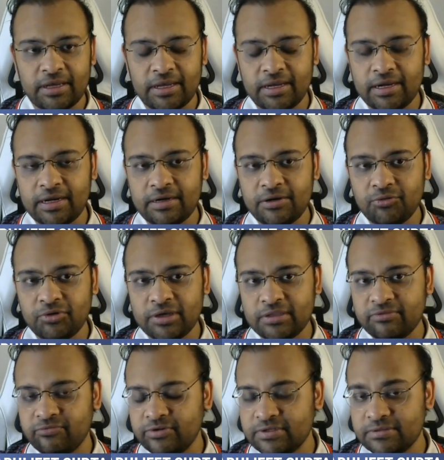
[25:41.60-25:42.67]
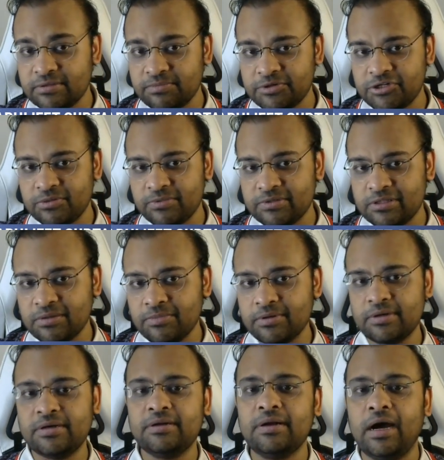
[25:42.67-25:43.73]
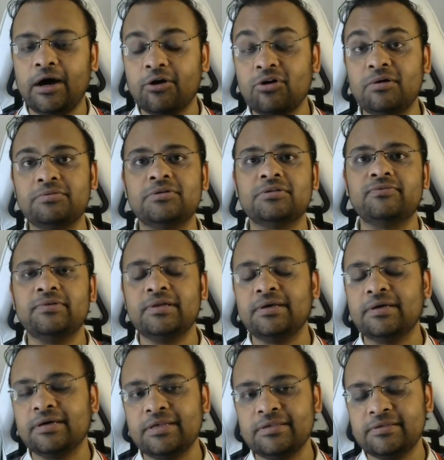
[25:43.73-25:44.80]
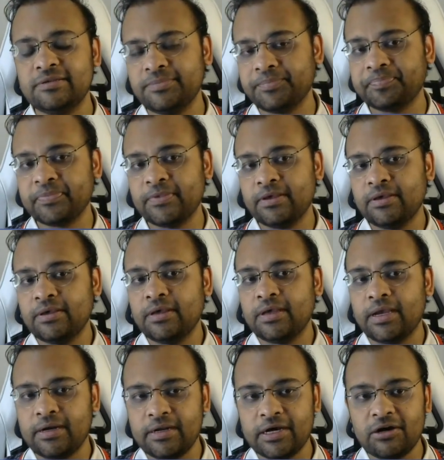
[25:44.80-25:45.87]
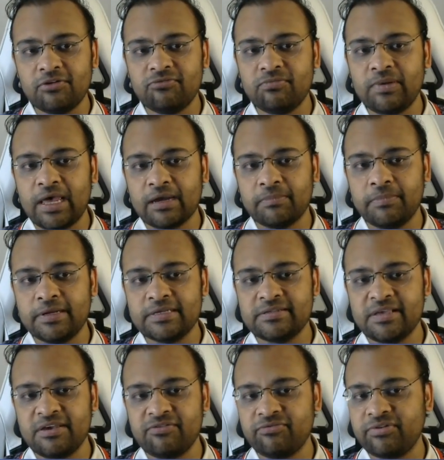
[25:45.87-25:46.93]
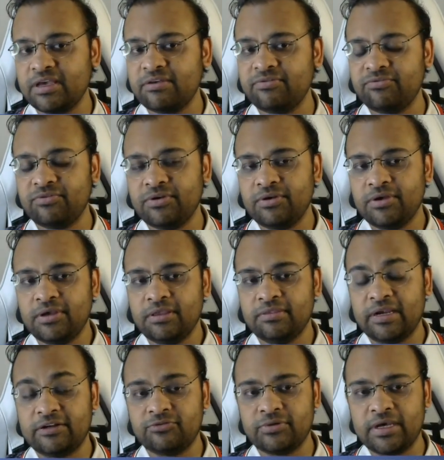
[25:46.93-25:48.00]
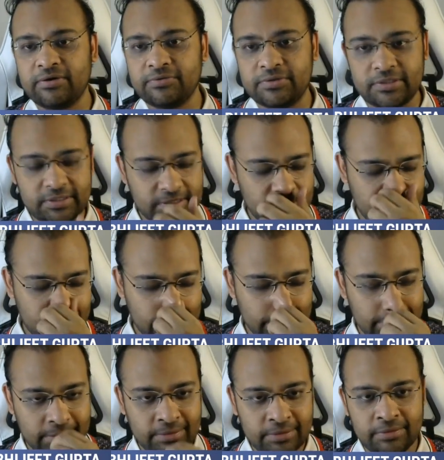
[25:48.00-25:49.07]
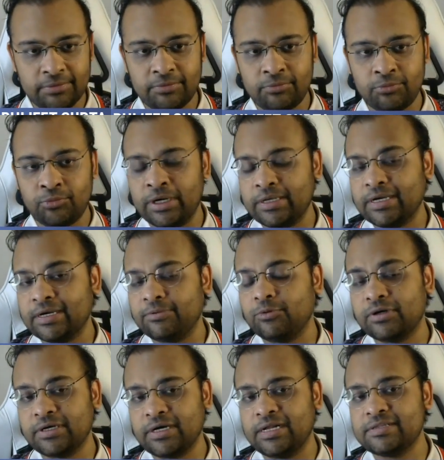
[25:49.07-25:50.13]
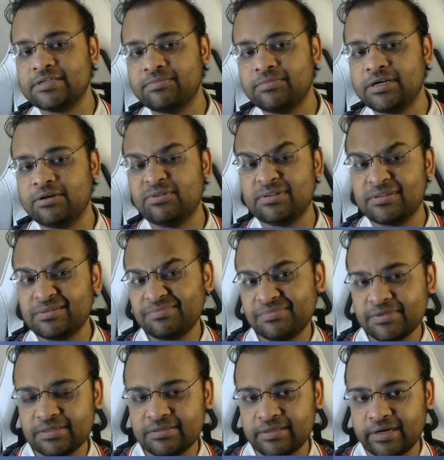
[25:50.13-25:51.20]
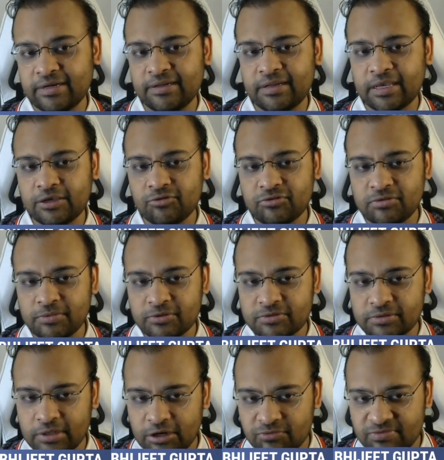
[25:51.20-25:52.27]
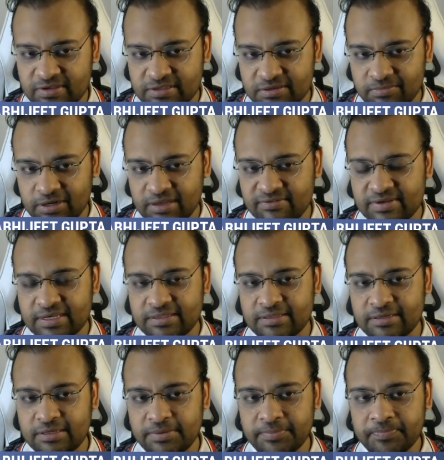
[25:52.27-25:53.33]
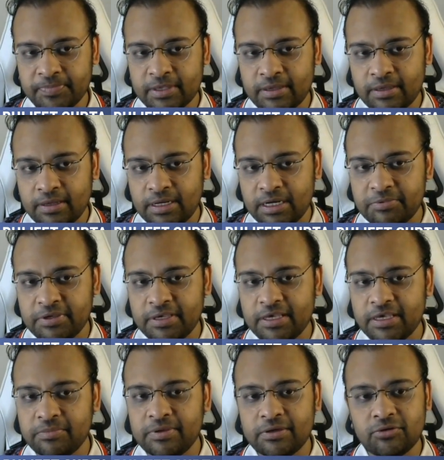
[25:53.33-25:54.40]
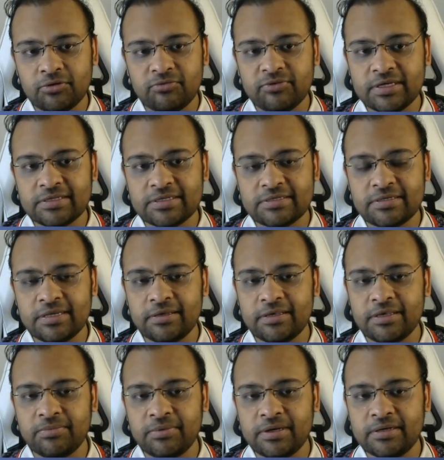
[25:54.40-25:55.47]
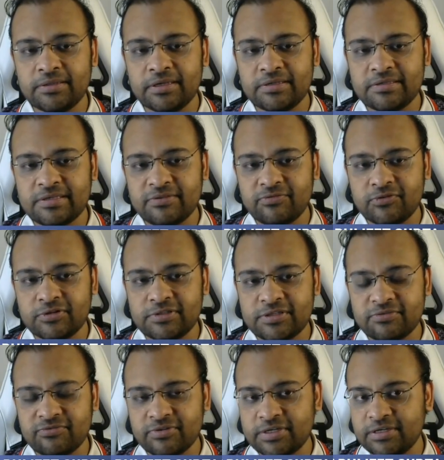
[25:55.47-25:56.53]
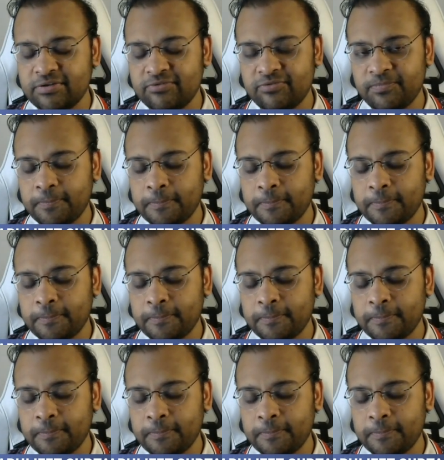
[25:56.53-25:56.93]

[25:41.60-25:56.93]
And okay, once the bishop is limited, our options will increase. And now if black plays a5, that's why I would say why what Carlsen did was slight inaccuracy, because now we simply have a3. Abhi ab ko we can just take ab and then c4, c5.